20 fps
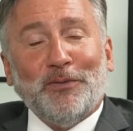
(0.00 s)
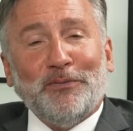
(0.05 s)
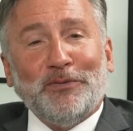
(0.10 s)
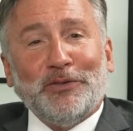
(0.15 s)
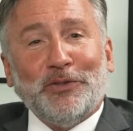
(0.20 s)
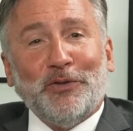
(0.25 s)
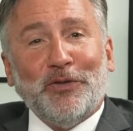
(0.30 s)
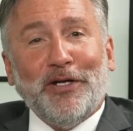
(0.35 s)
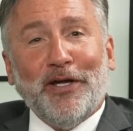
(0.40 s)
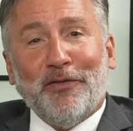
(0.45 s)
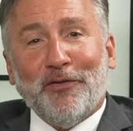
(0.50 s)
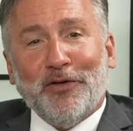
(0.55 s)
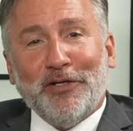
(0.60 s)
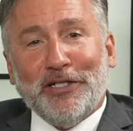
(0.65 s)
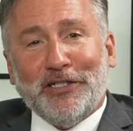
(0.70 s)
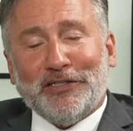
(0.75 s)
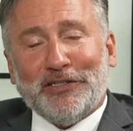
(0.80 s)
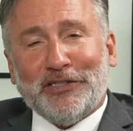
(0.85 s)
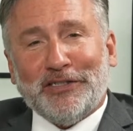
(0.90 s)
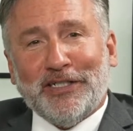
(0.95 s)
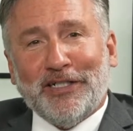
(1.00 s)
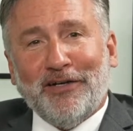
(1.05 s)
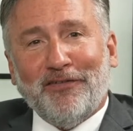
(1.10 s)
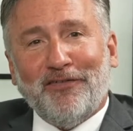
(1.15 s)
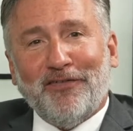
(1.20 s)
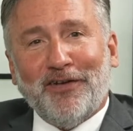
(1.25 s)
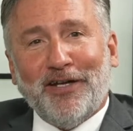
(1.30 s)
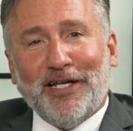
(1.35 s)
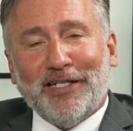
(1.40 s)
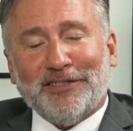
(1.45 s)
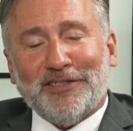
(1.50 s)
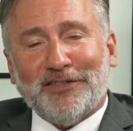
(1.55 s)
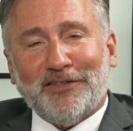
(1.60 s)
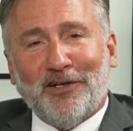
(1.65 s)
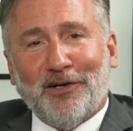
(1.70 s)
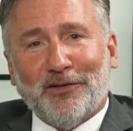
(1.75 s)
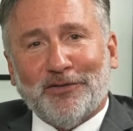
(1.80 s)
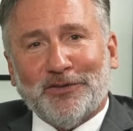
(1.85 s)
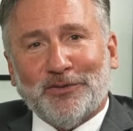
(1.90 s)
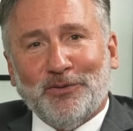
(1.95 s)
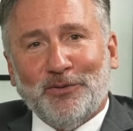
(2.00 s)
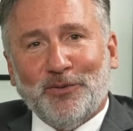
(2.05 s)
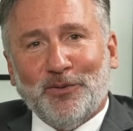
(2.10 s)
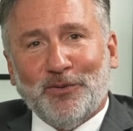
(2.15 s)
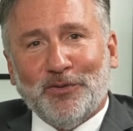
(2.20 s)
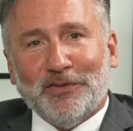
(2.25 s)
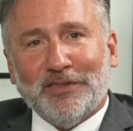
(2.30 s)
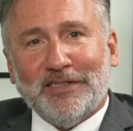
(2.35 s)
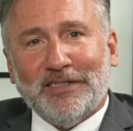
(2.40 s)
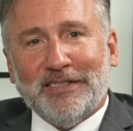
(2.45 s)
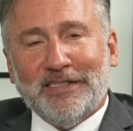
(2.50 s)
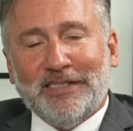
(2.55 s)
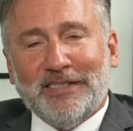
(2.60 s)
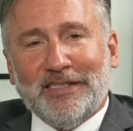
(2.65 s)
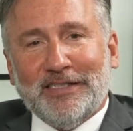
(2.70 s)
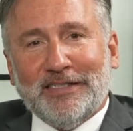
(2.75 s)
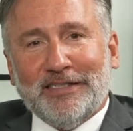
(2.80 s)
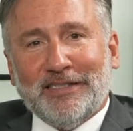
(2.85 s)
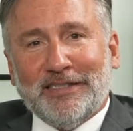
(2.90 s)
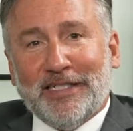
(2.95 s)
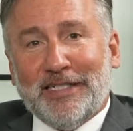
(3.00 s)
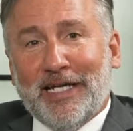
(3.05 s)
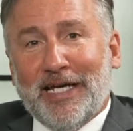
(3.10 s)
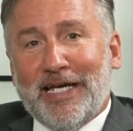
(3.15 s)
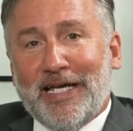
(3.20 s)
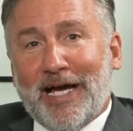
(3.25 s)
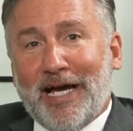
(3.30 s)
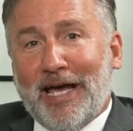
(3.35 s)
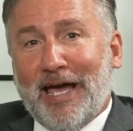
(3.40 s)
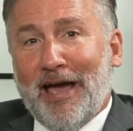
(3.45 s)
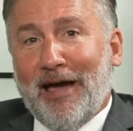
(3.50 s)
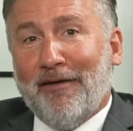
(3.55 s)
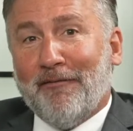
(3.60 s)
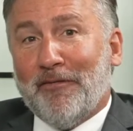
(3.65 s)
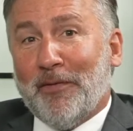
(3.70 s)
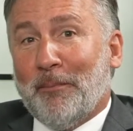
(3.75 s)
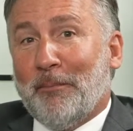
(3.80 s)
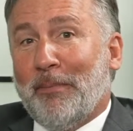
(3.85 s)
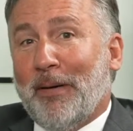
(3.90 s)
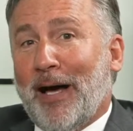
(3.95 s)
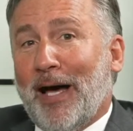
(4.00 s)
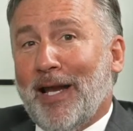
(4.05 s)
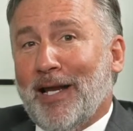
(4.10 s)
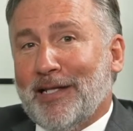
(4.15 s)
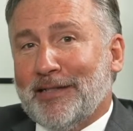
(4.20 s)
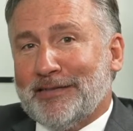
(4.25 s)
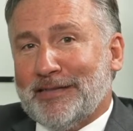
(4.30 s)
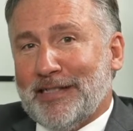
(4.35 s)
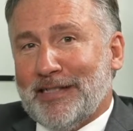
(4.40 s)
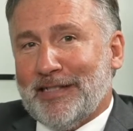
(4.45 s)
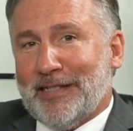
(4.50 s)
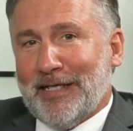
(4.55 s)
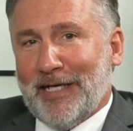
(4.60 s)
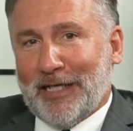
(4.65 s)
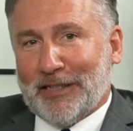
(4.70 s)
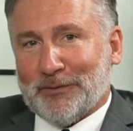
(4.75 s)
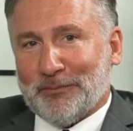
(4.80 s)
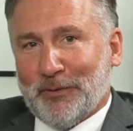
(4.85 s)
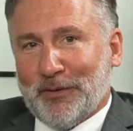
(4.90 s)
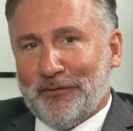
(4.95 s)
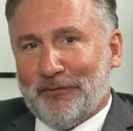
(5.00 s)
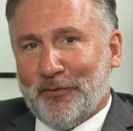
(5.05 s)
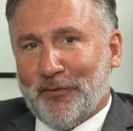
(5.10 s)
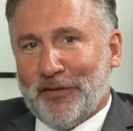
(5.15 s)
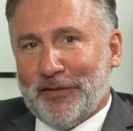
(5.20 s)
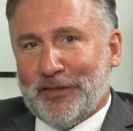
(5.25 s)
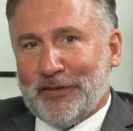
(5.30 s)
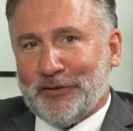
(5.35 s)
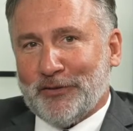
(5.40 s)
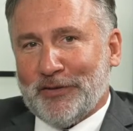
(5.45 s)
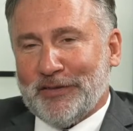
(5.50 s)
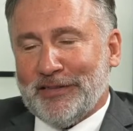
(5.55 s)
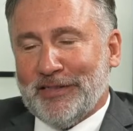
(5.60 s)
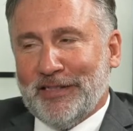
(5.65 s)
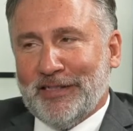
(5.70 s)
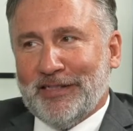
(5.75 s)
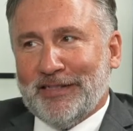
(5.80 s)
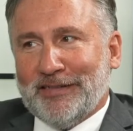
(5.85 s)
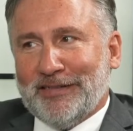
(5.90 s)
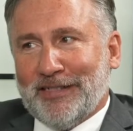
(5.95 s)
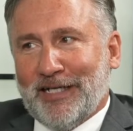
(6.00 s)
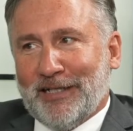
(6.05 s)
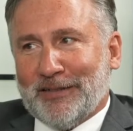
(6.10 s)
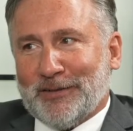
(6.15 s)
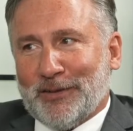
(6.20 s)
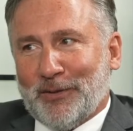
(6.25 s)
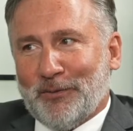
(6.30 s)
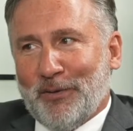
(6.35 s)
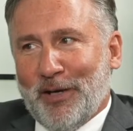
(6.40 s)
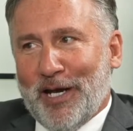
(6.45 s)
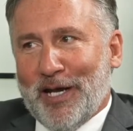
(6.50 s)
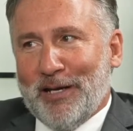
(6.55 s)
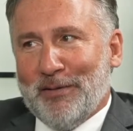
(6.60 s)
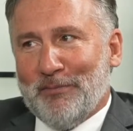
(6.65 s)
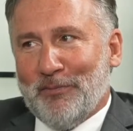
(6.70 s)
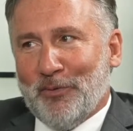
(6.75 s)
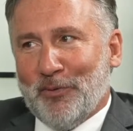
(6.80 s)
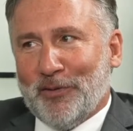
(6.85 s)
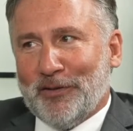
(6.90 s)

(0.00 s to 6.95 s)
to another edition of Let's Talk Schools. Today I have the policy expert for the district, Dr. Ryan Moore.